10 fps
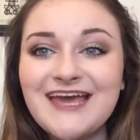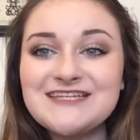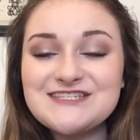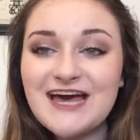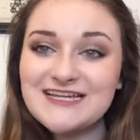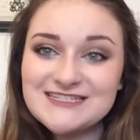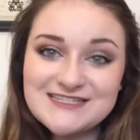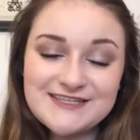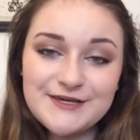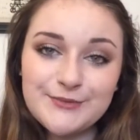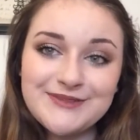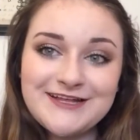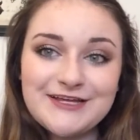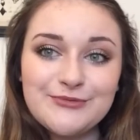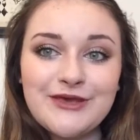And that is the
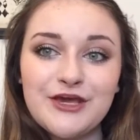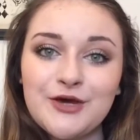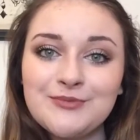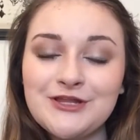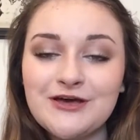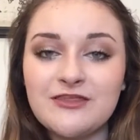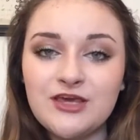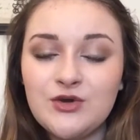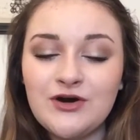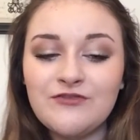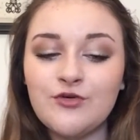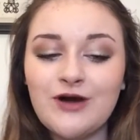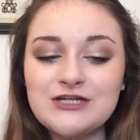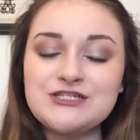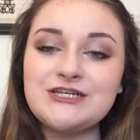completed makeup look. Thank you all for
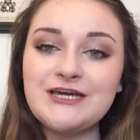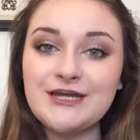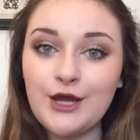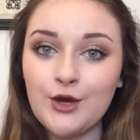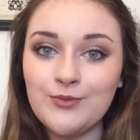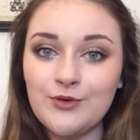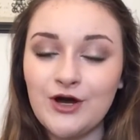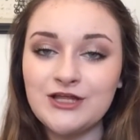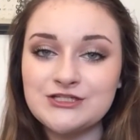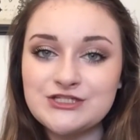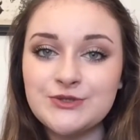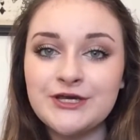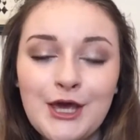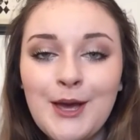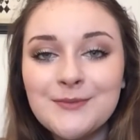watching and I hope you all
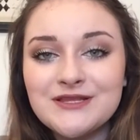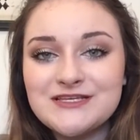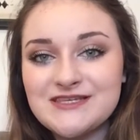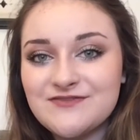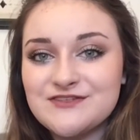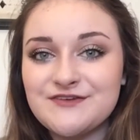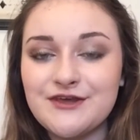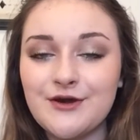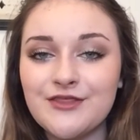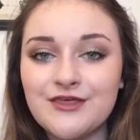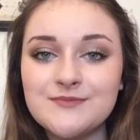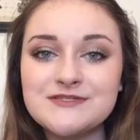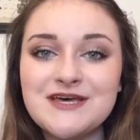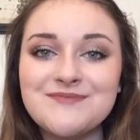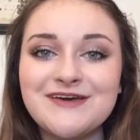enjoyed. Please give this video a
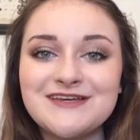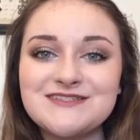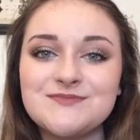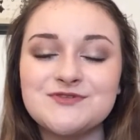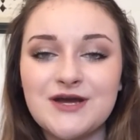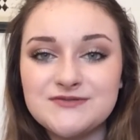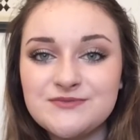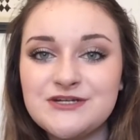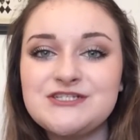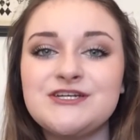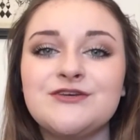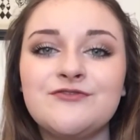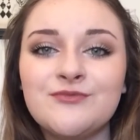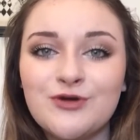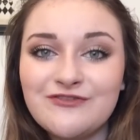thumbs up and subscribe to my channel
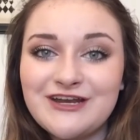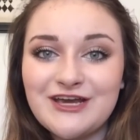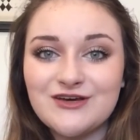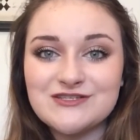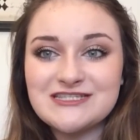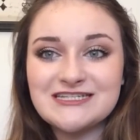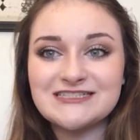for more videos.